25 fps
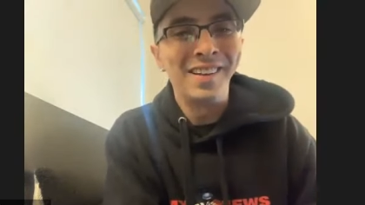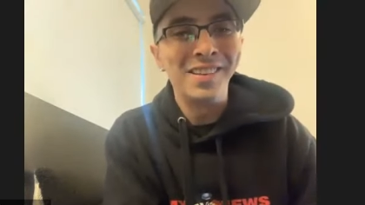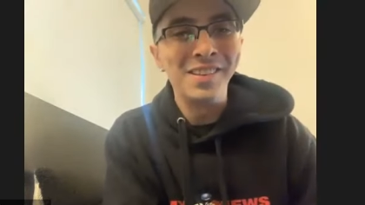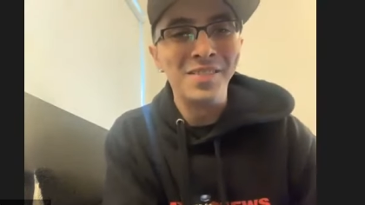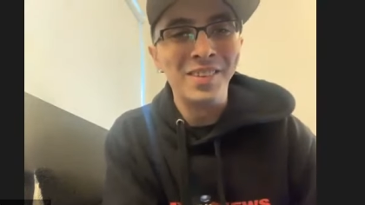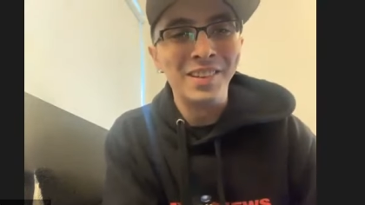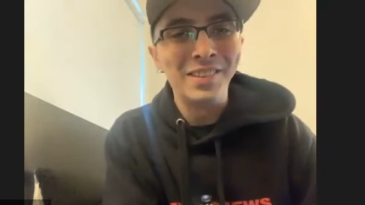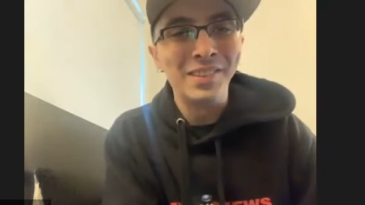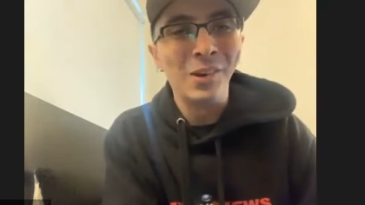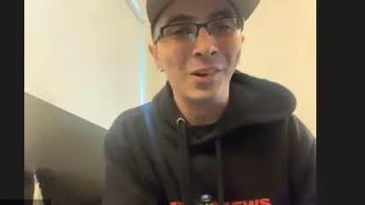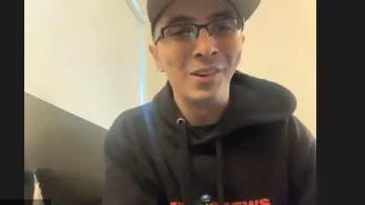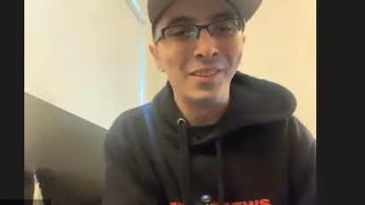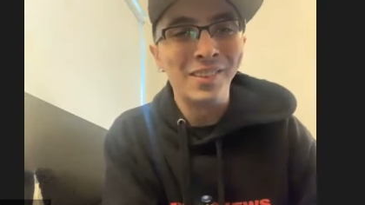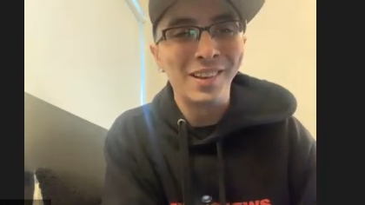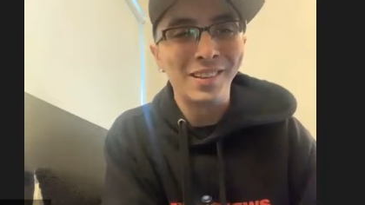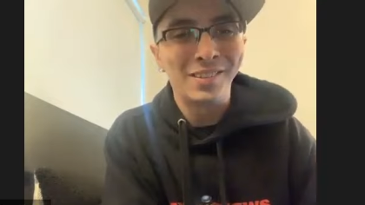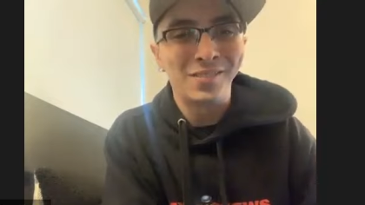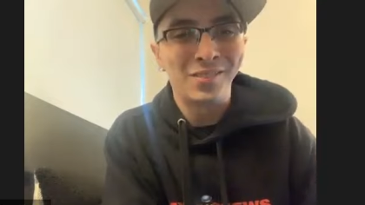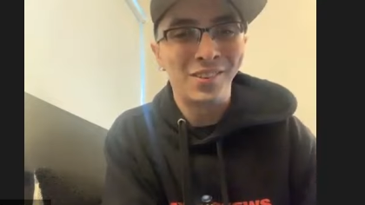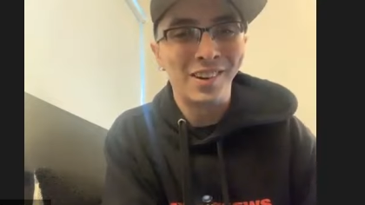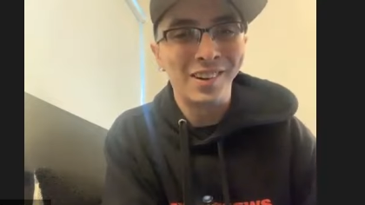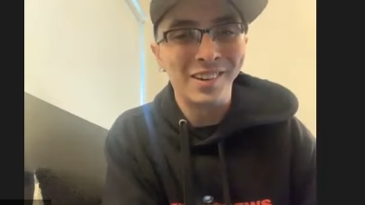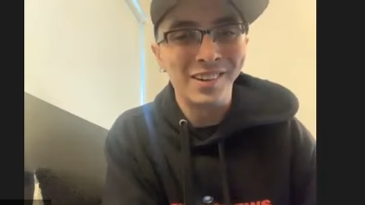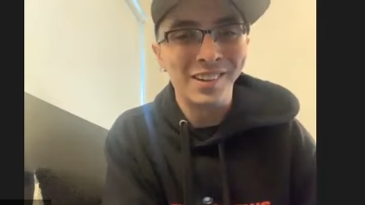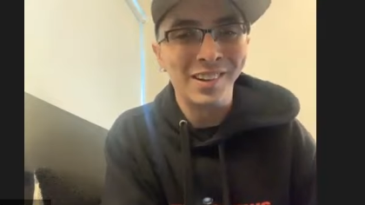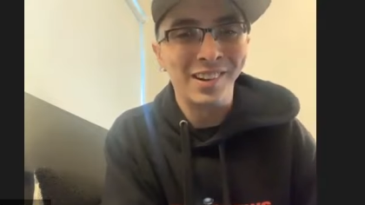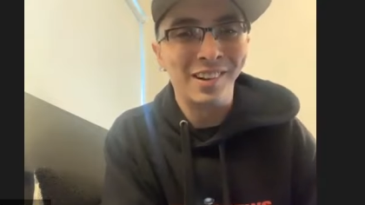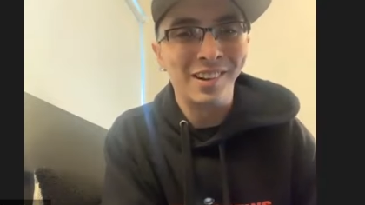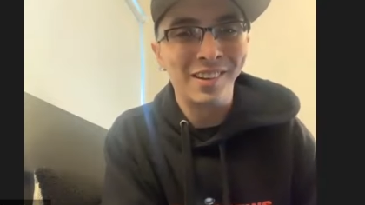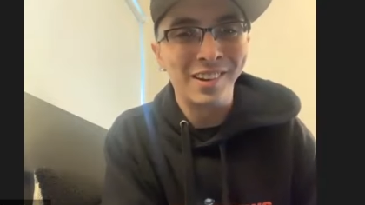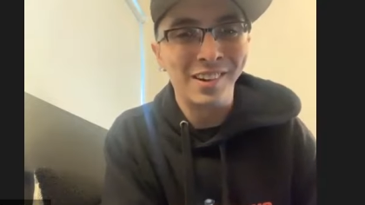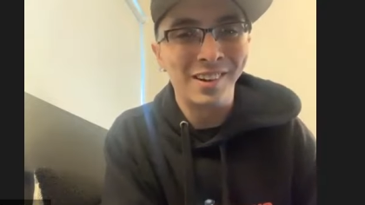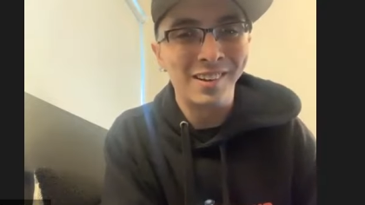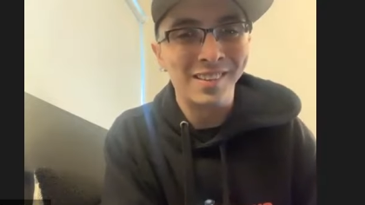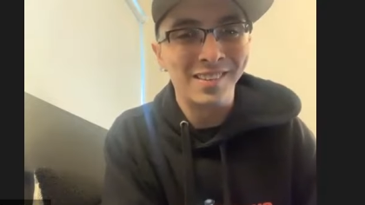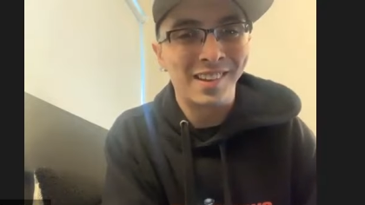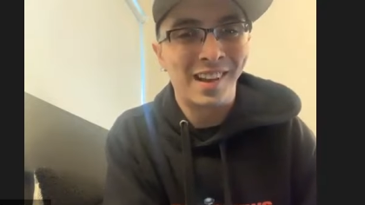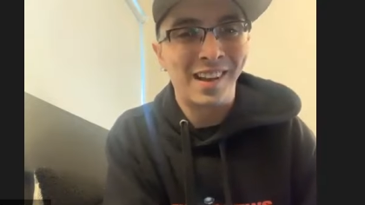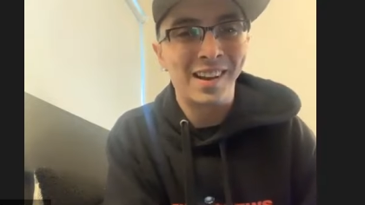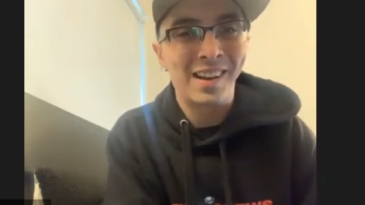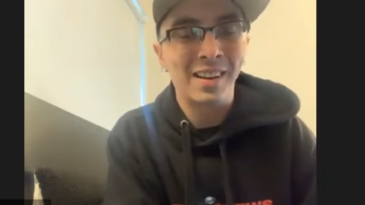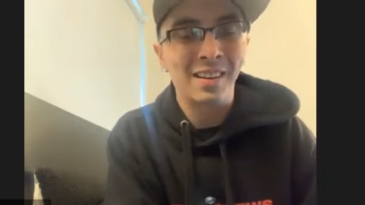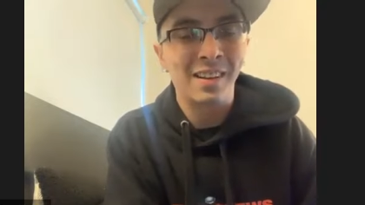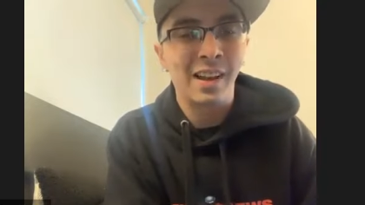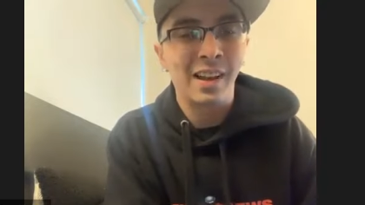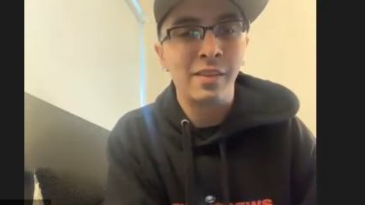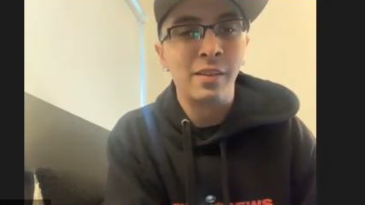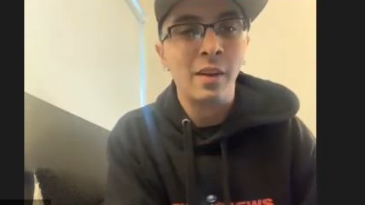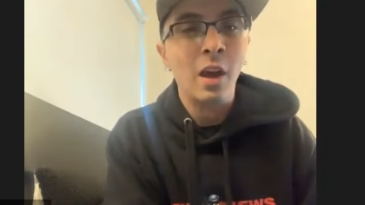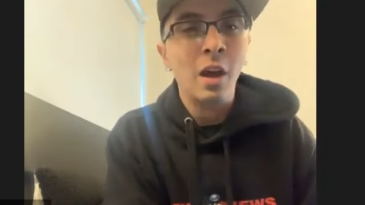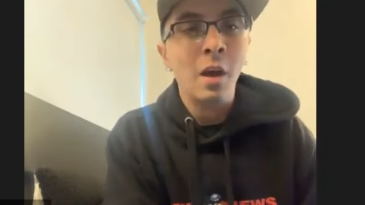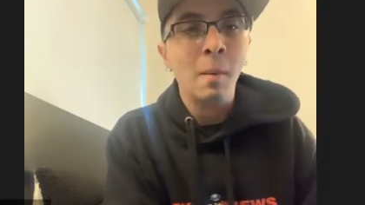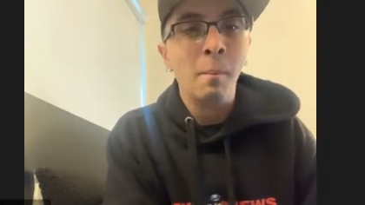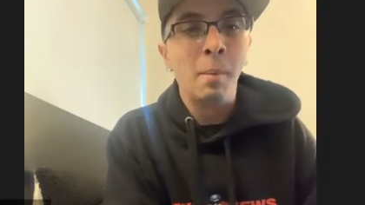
You've been doing this for, you know, your entire life.